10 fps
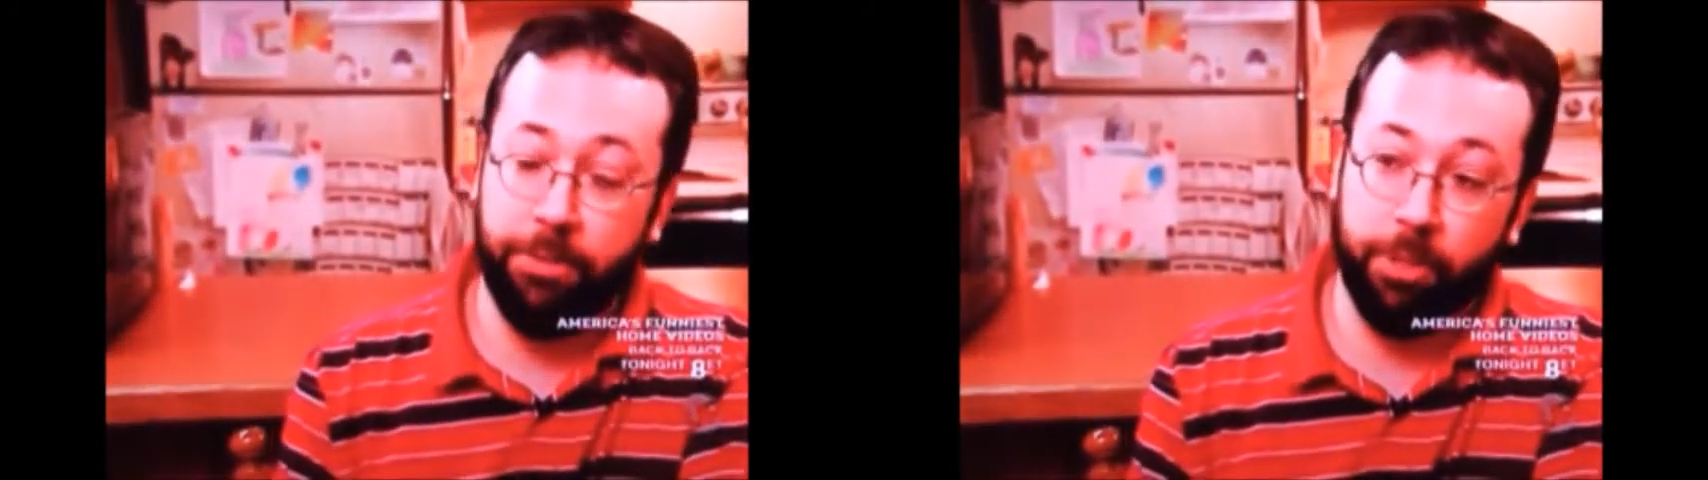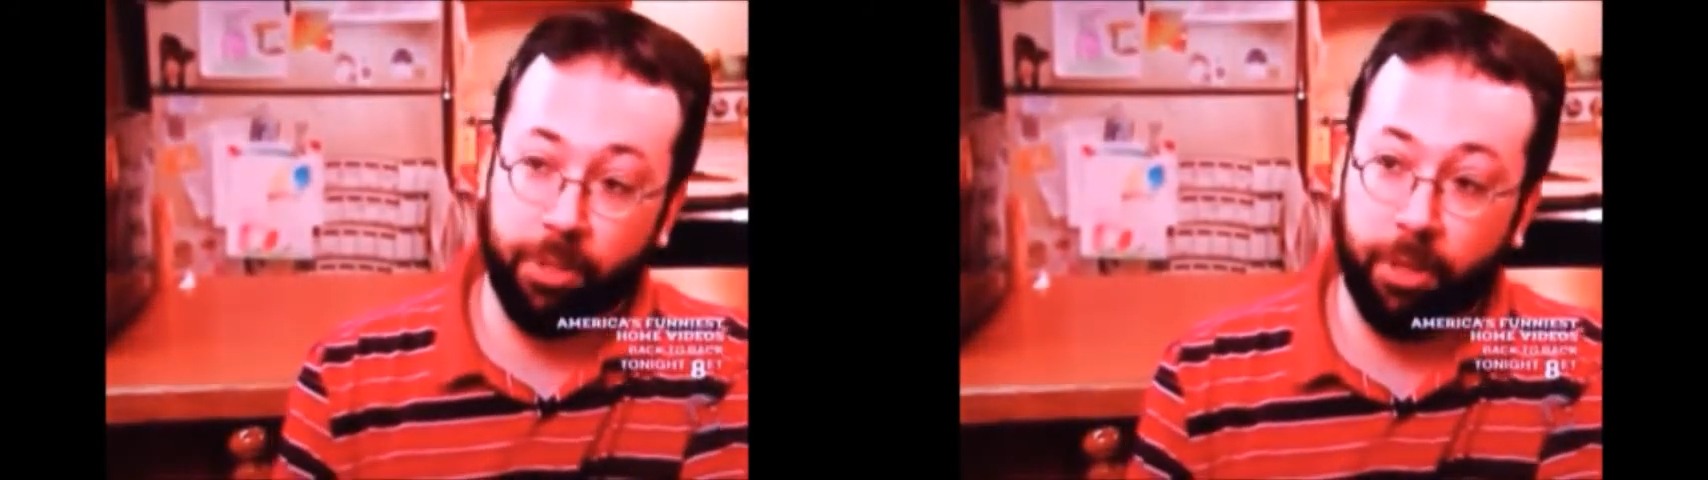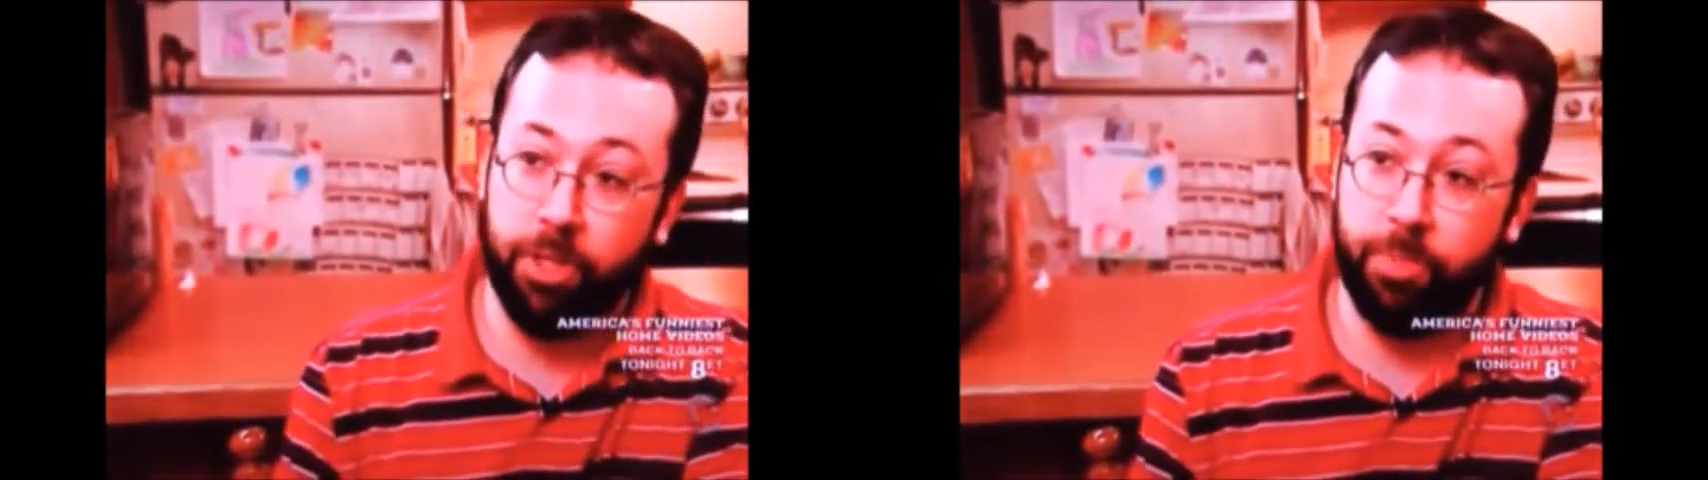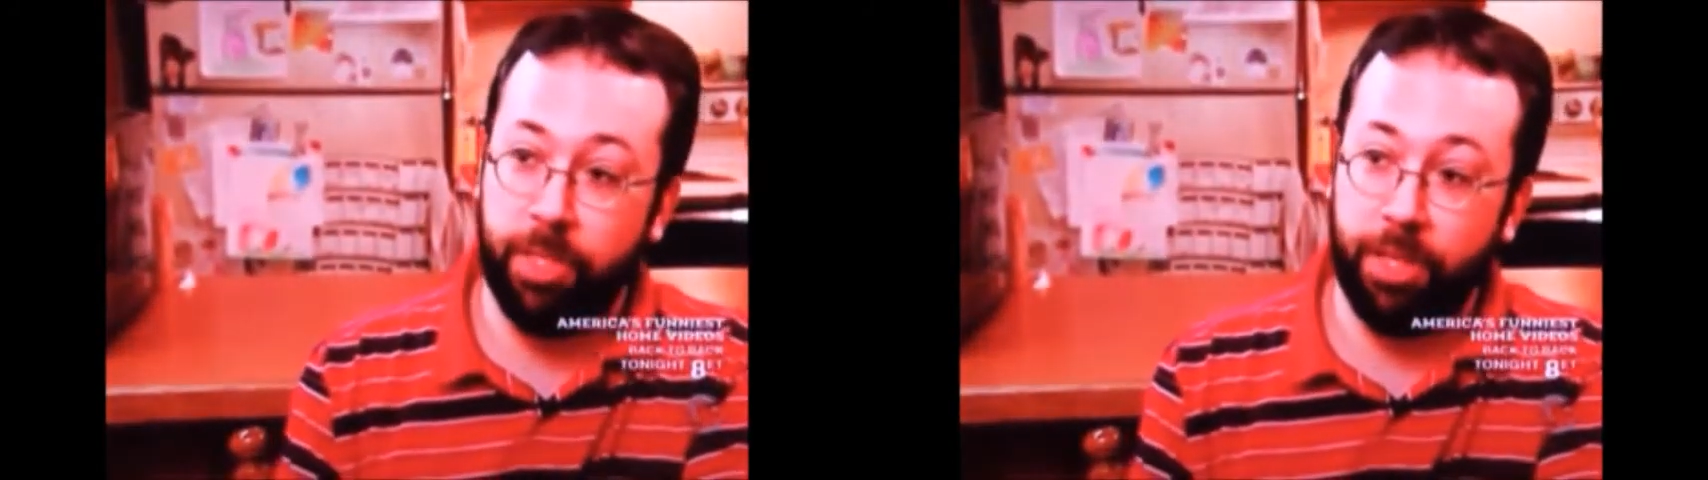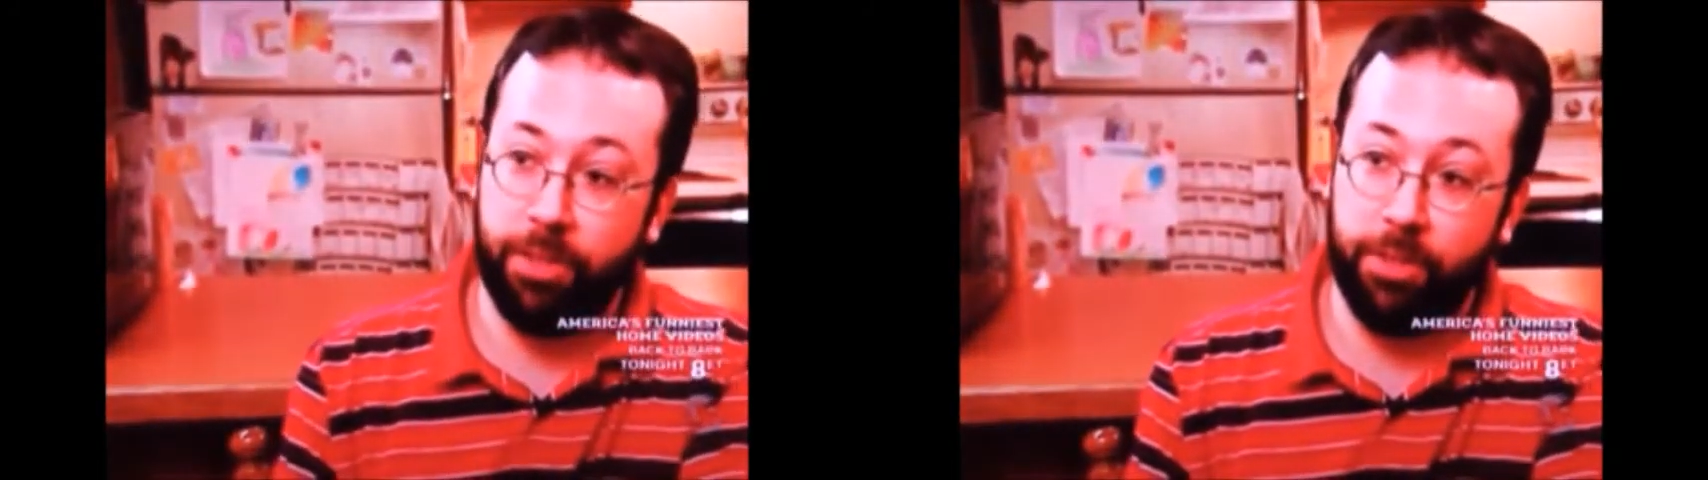to encourage
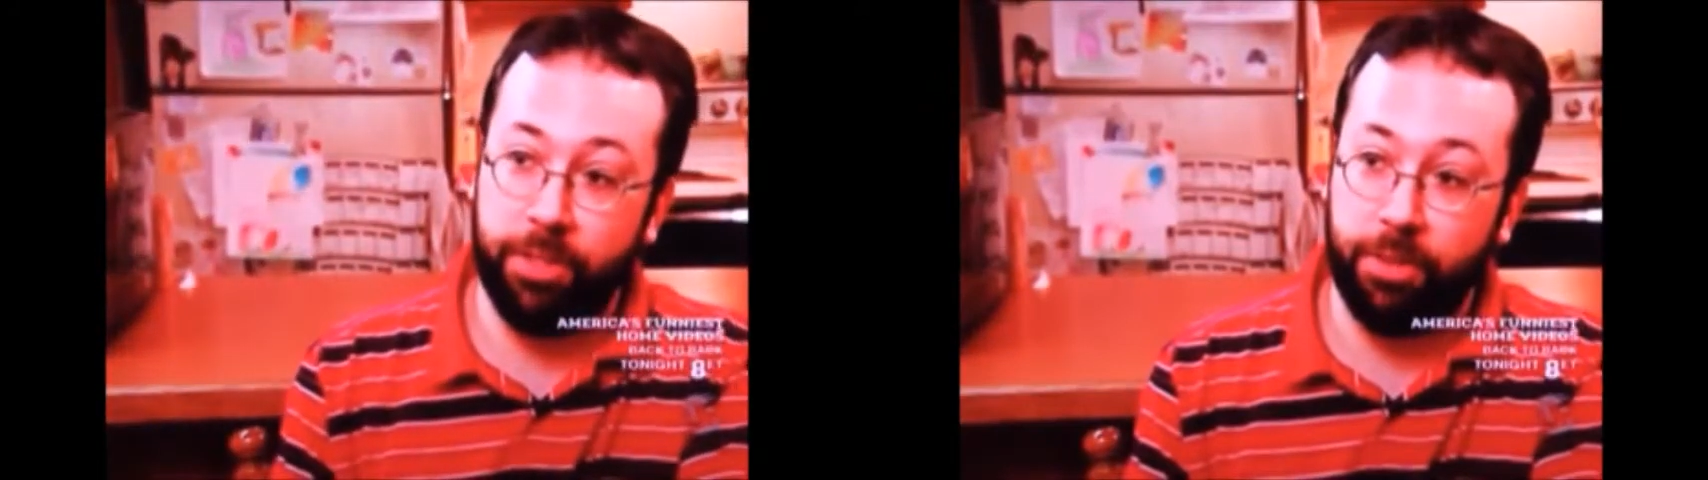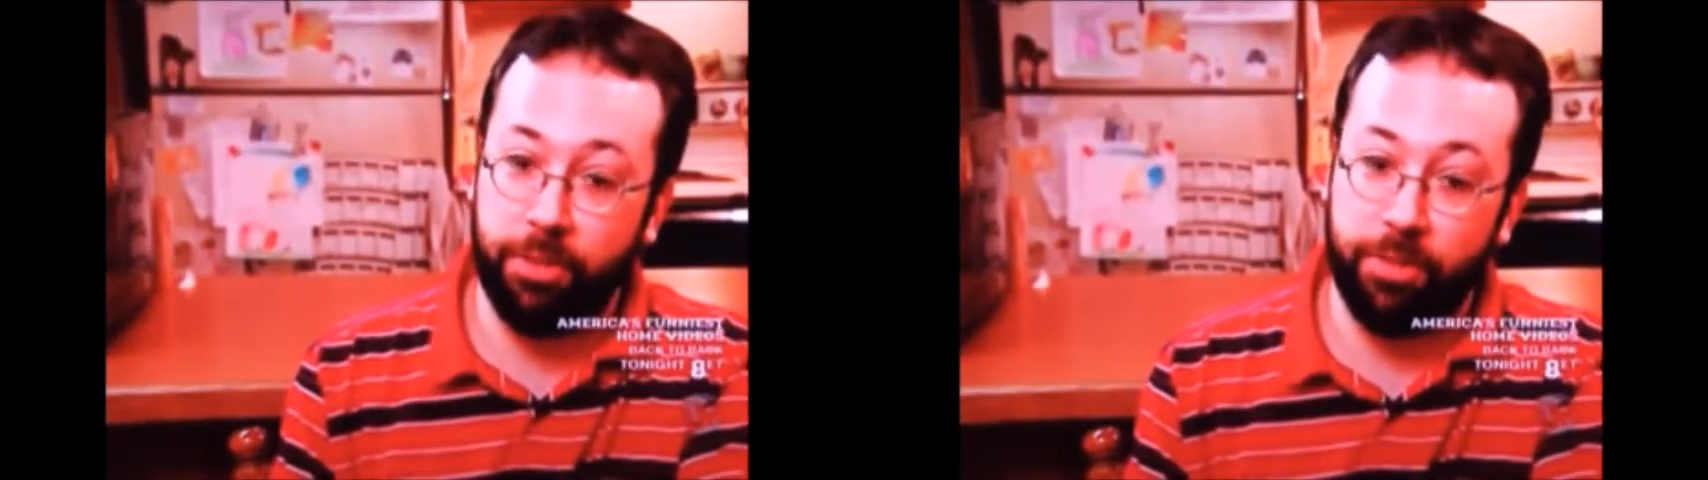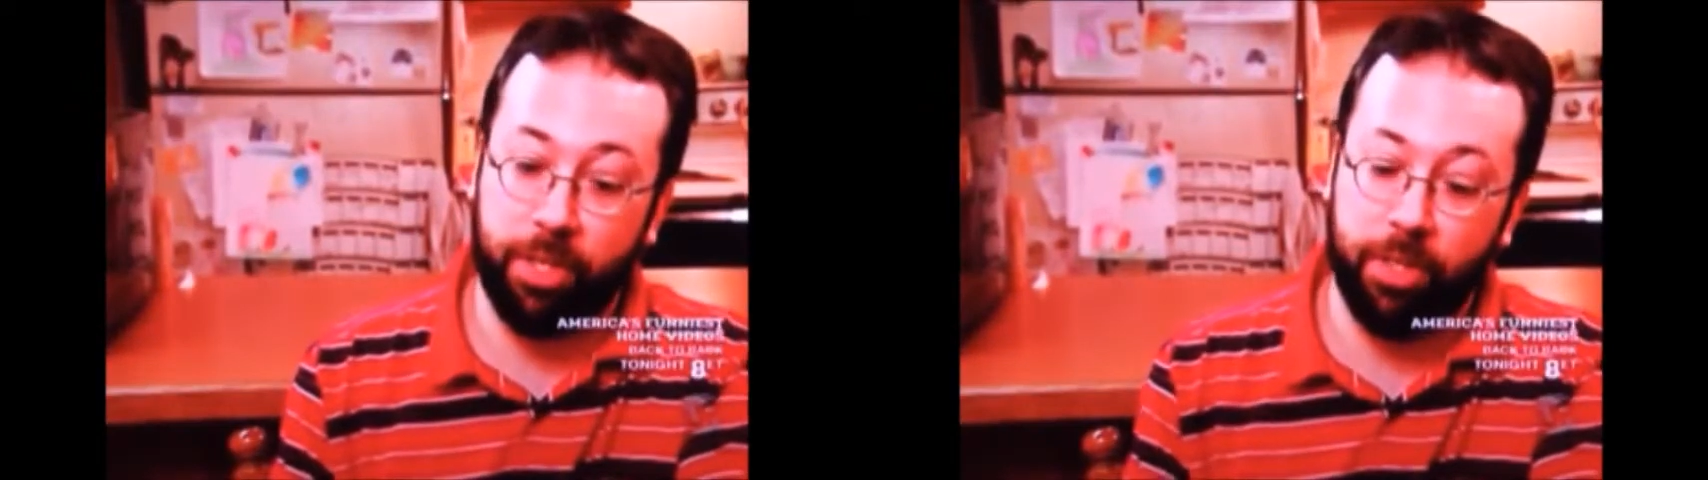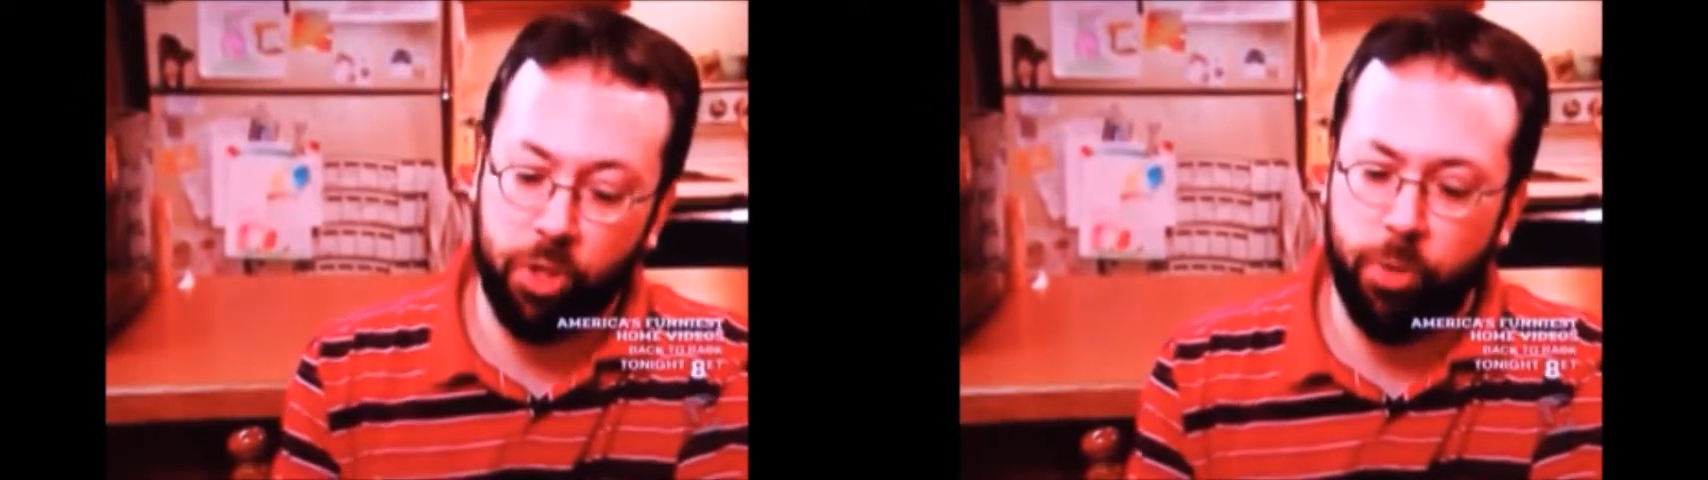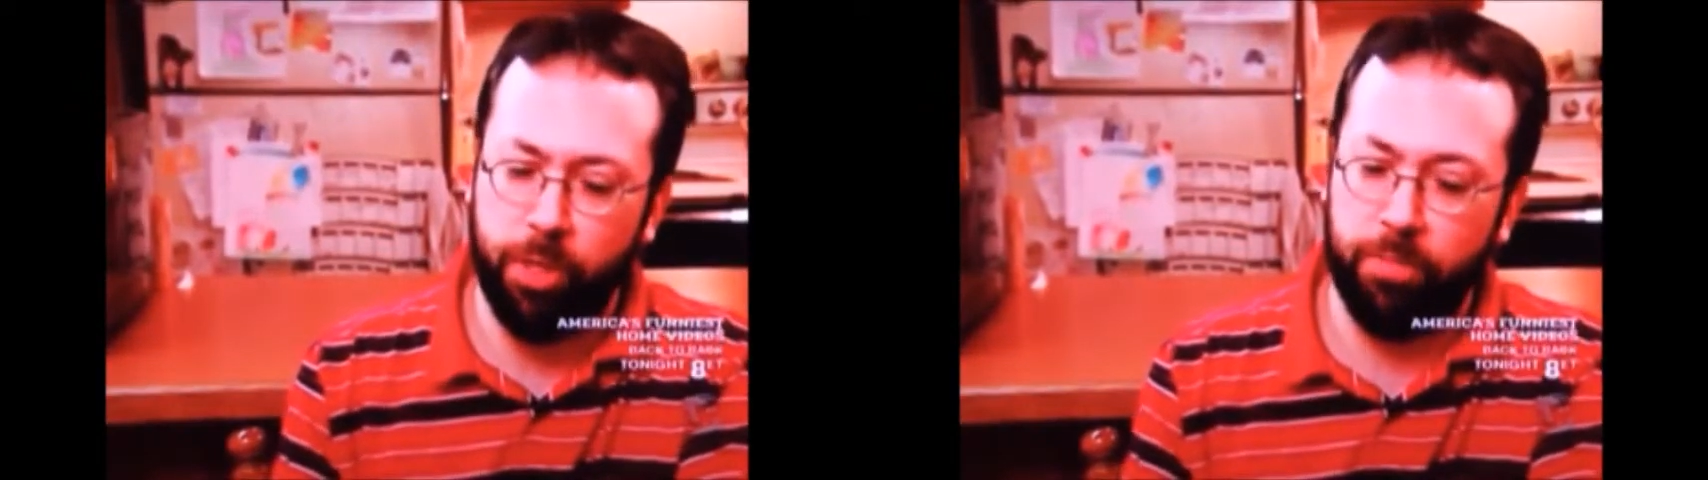me not to sit there and say,
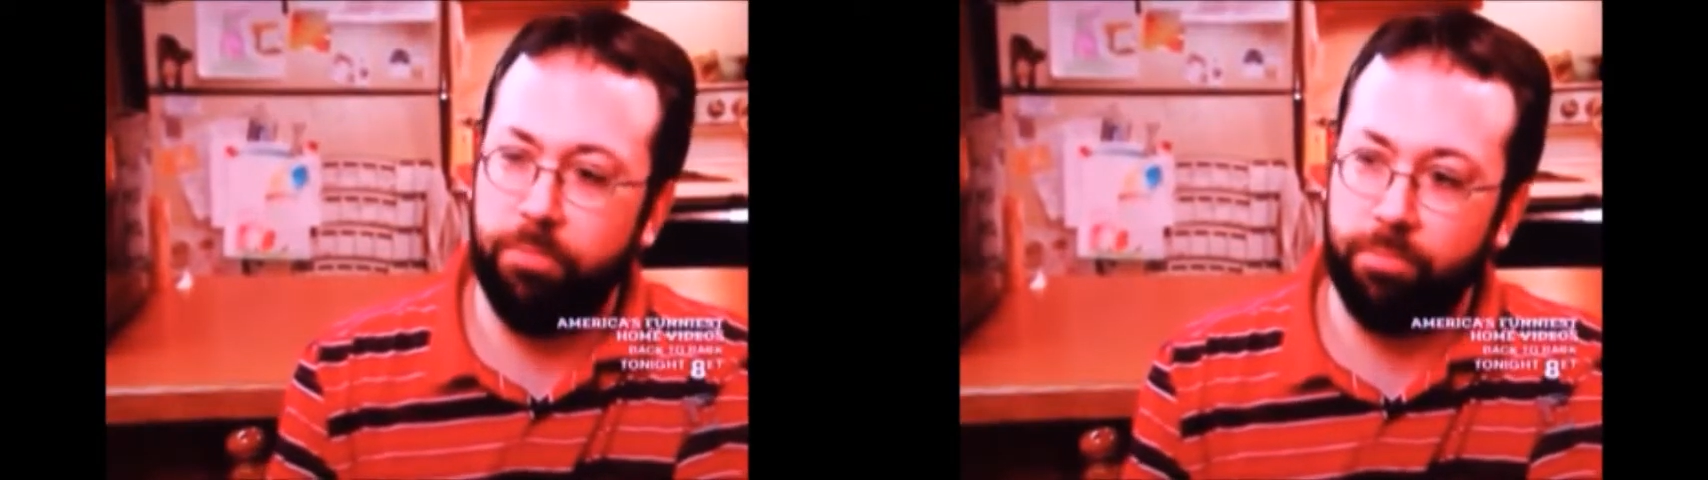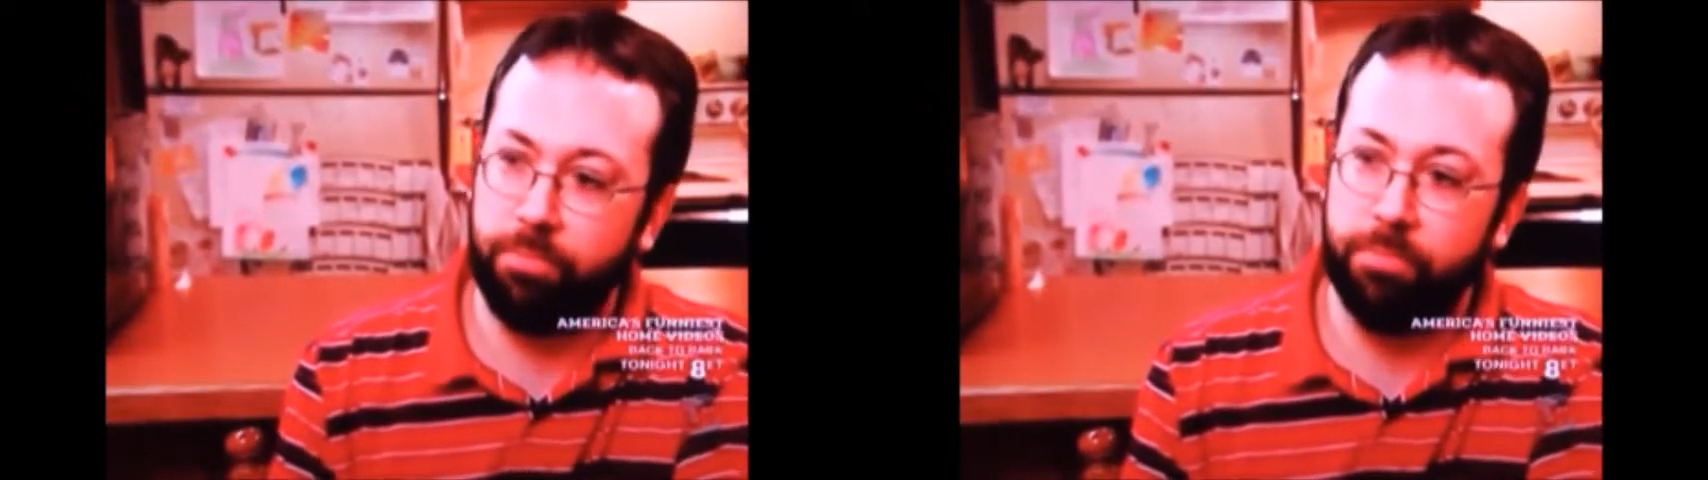do it.